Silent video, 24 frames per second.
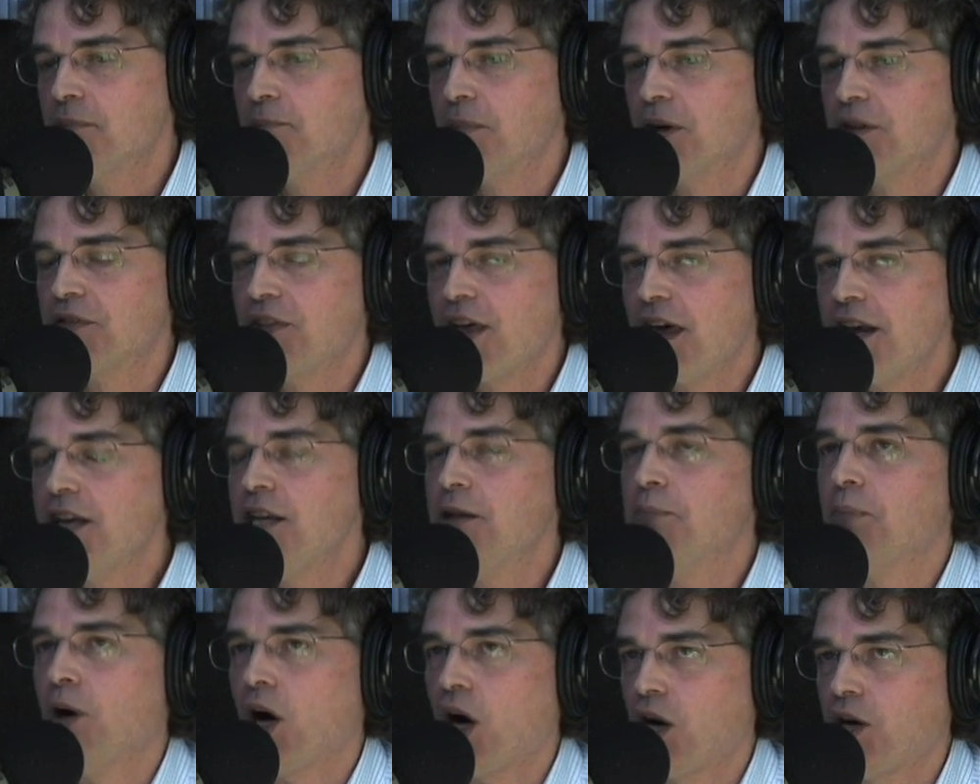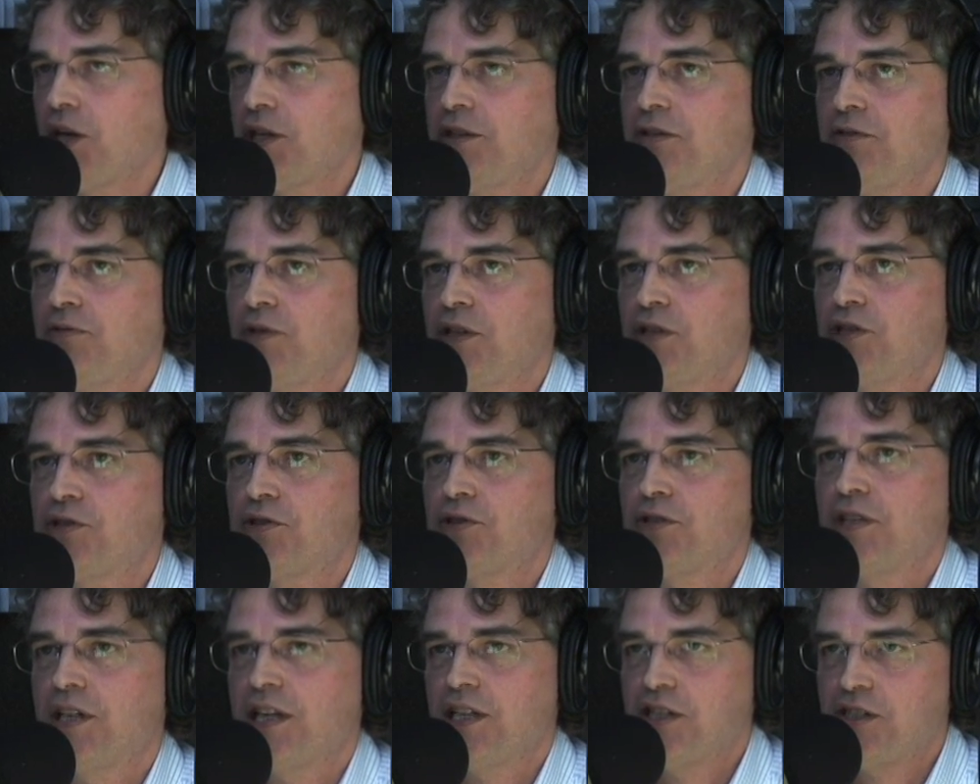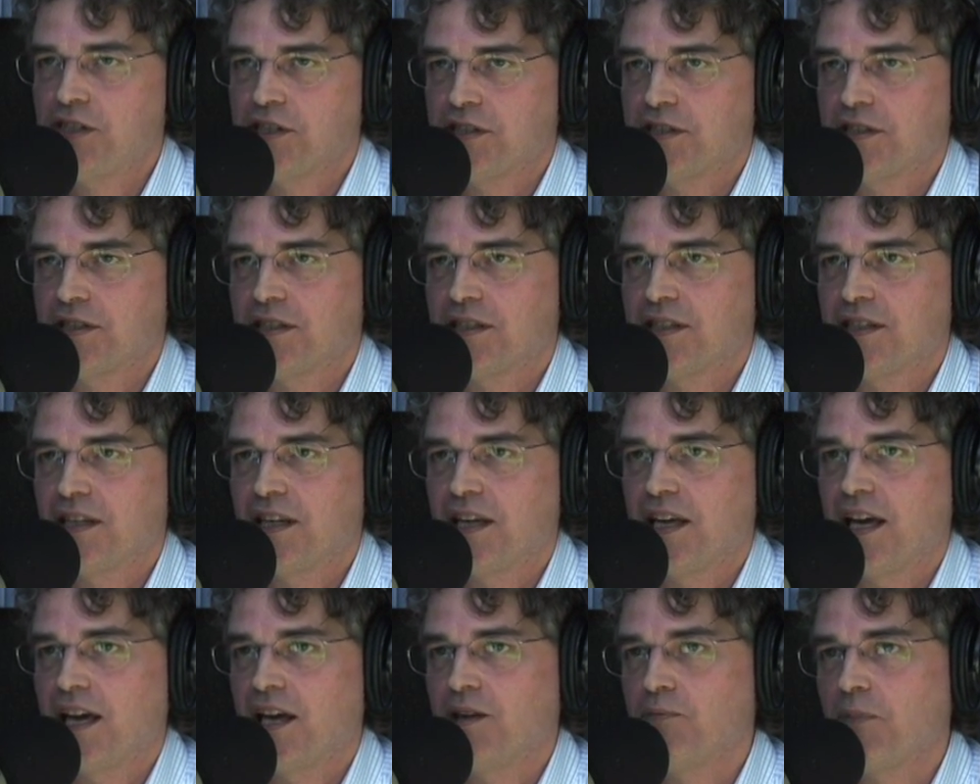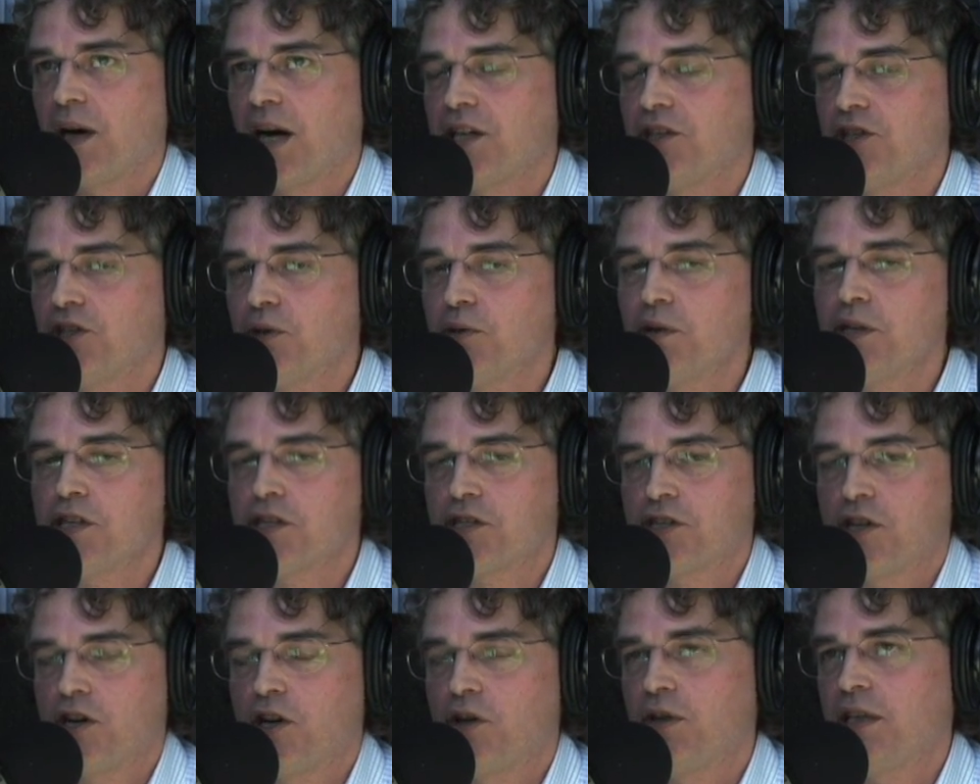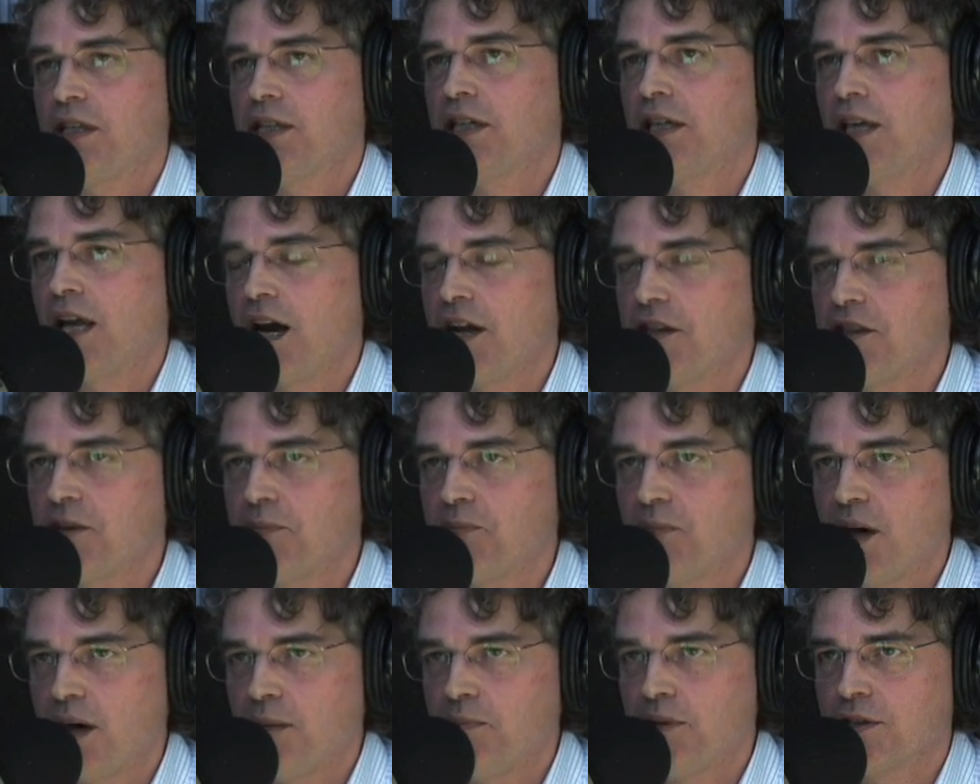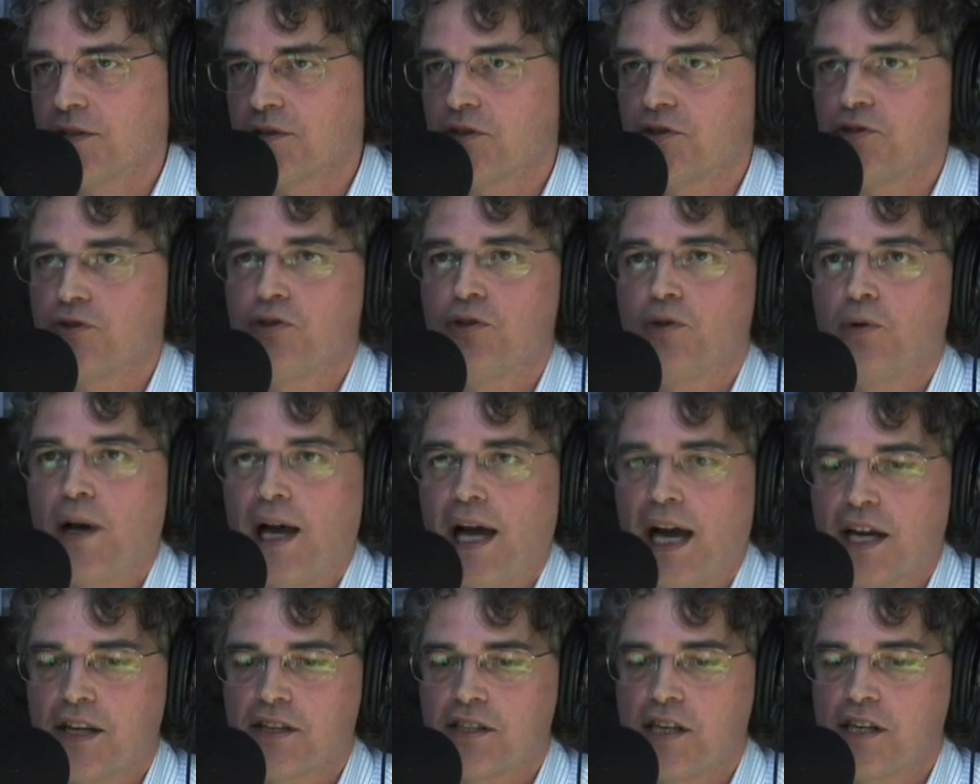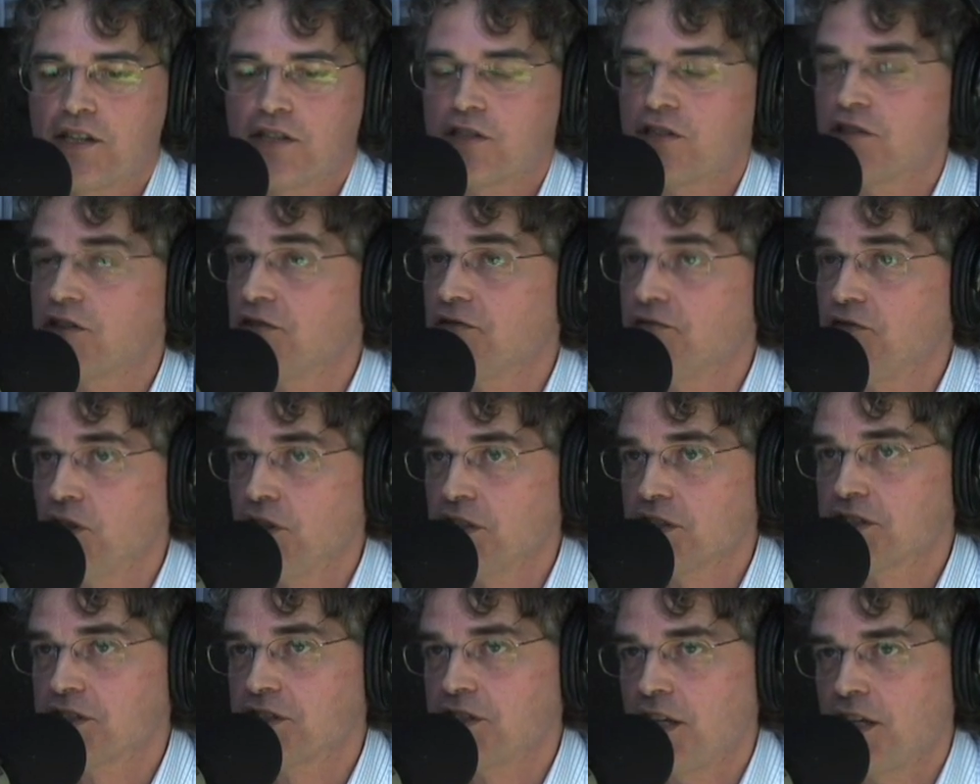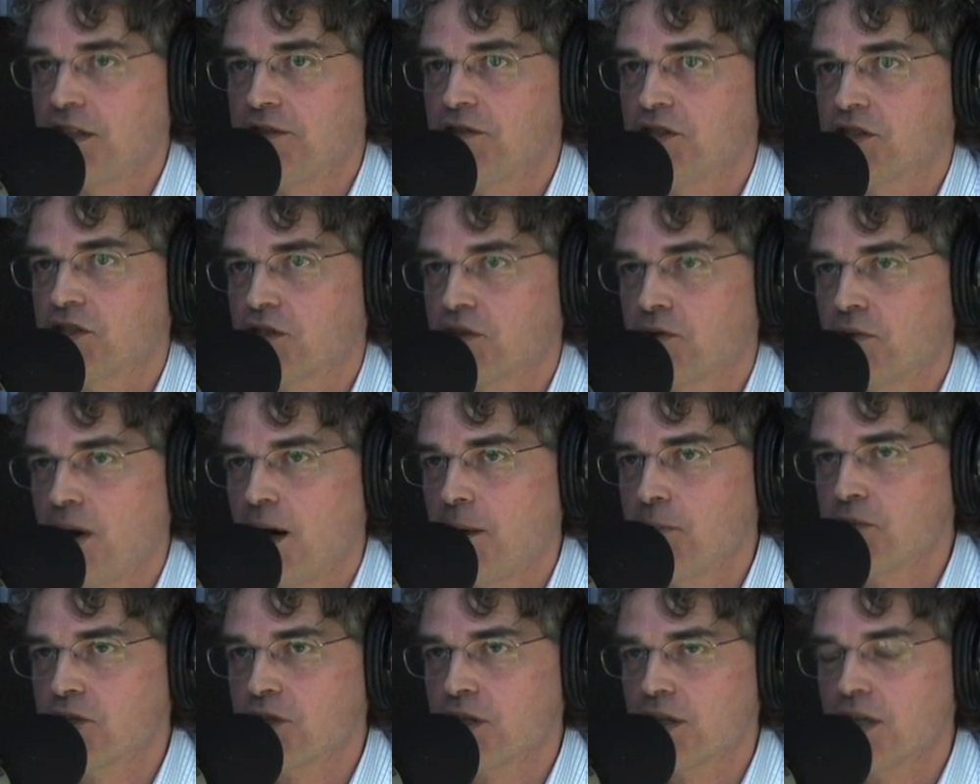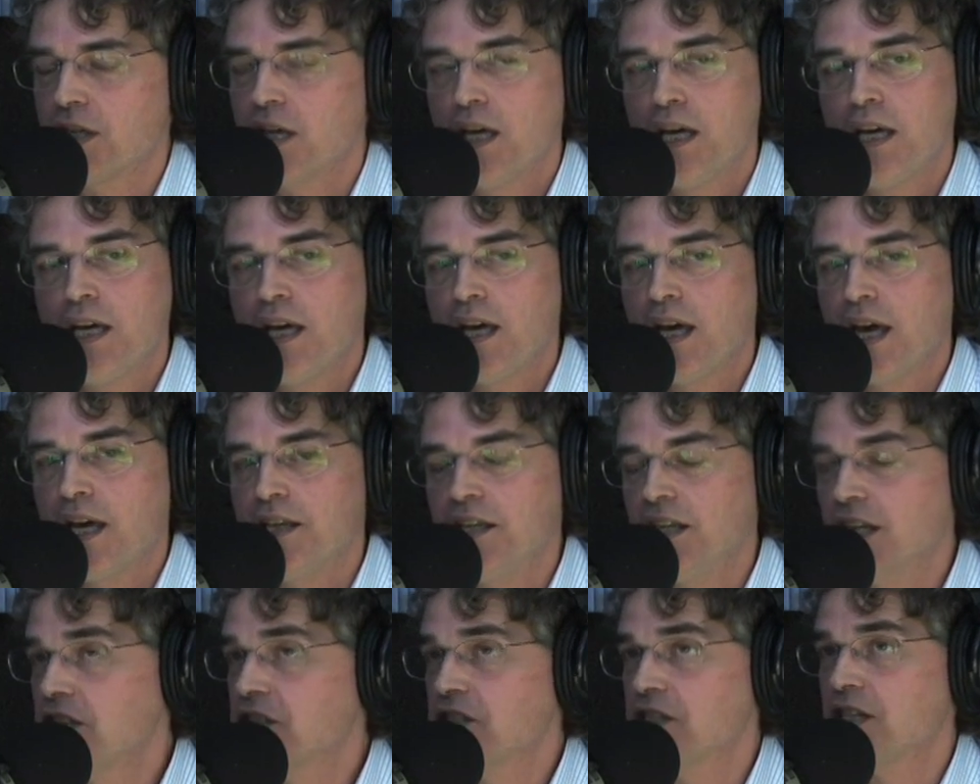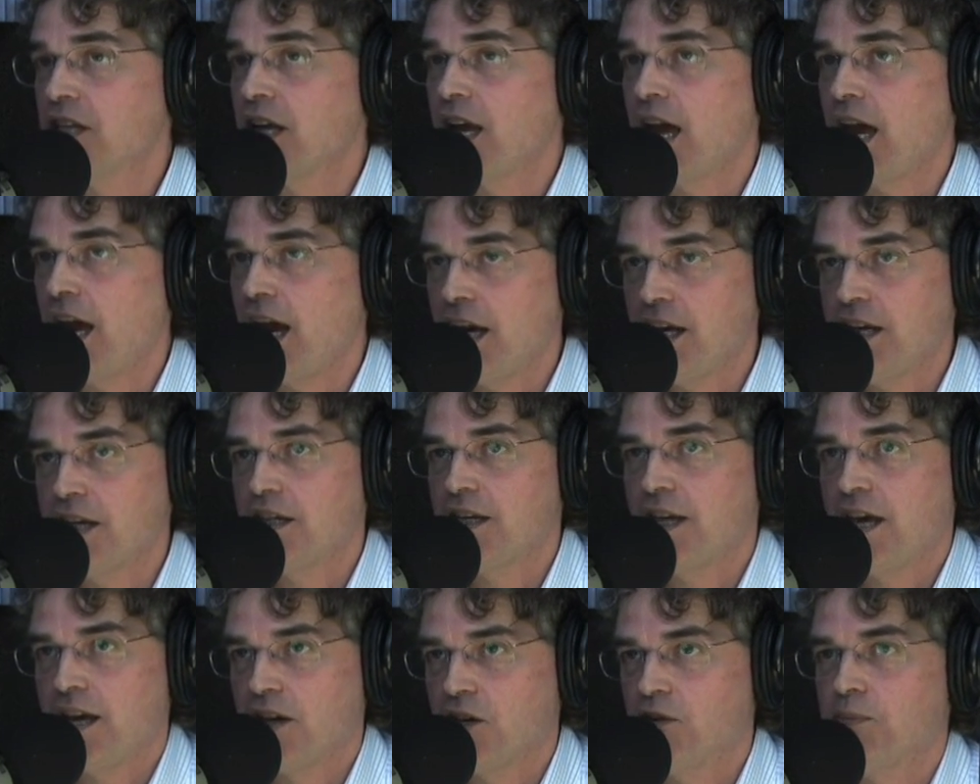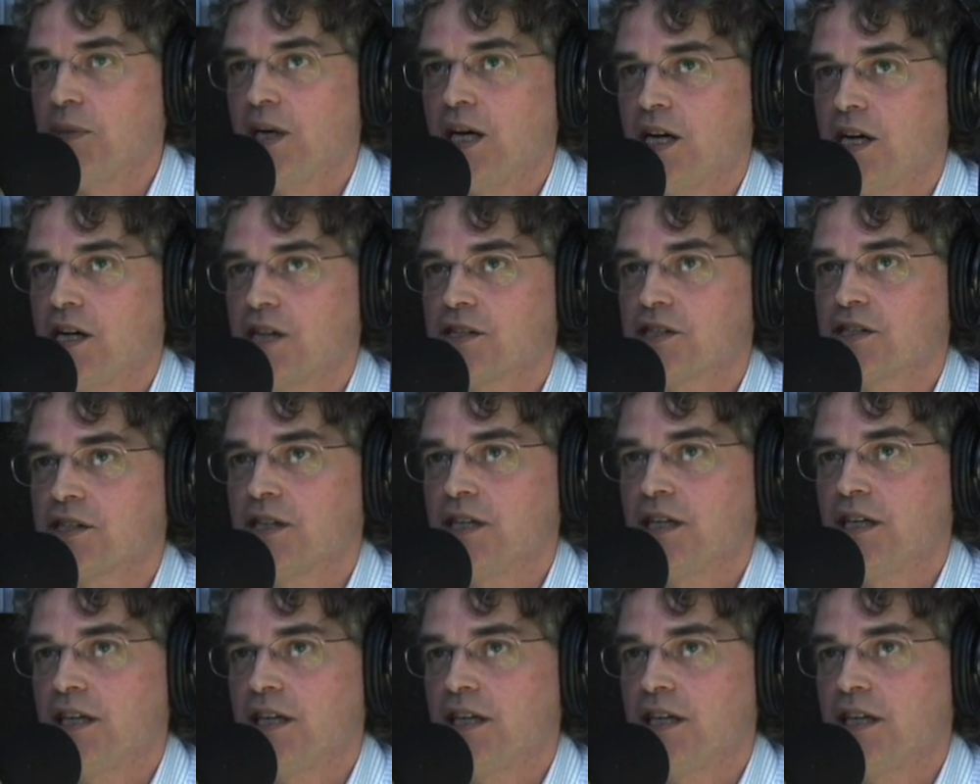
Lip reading: But then he pardoned Richard Nixon. And by doing so, he denied the public the true access to the full extent of his corruption. And Nixon hated Hale Boggs.